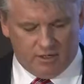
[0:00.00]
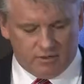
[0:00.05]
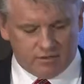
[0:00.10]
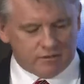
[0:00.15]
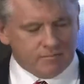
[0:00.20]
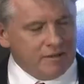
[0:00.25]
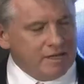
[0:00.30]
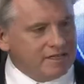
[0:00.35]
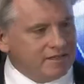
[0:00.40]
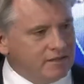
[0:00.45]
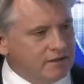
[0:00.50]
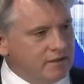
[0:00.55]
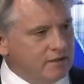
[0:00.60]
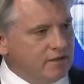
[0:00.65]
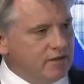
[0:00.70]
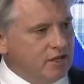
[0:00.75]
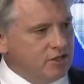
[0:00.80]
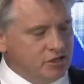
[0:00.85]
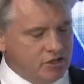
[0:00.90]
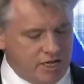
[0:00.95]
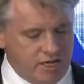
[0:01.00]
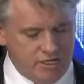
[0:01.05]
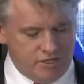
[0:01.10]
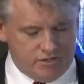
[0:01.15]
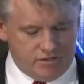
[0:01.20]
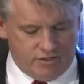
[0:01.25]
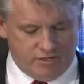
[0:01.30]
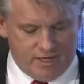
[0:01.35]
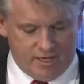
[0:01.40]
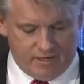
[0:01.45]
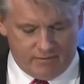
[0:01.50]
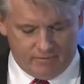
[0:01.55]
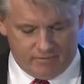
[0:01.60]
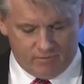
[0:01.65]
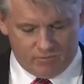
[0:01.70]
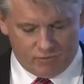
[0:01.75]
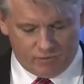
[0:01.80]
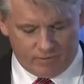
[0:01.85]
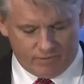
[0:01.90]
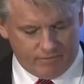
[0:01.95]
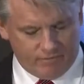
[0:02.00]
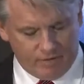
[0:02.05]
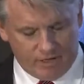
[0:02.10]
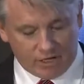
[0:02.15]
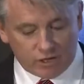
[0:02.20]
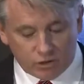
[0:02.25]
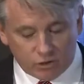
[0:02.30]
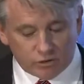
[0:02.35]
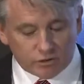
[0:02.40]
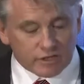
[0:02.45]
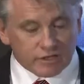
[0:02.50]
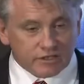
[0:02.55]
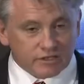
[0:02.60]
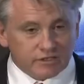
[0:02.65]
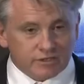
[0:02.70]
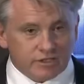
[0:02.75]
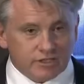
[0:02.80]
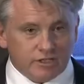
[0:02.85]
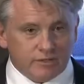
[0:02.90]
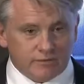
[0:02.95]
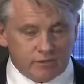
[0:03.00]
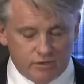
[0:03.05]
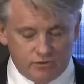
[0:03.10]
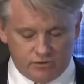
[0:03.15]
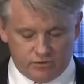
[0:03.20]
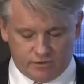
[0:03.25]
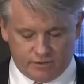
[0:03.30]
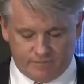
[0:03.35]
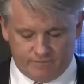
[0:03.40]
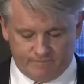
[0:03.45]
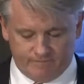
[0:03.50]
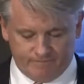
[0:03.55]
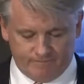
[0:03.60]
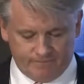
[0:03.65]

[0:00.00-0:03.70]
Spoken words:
to make a change in that. We're including the city of Houston,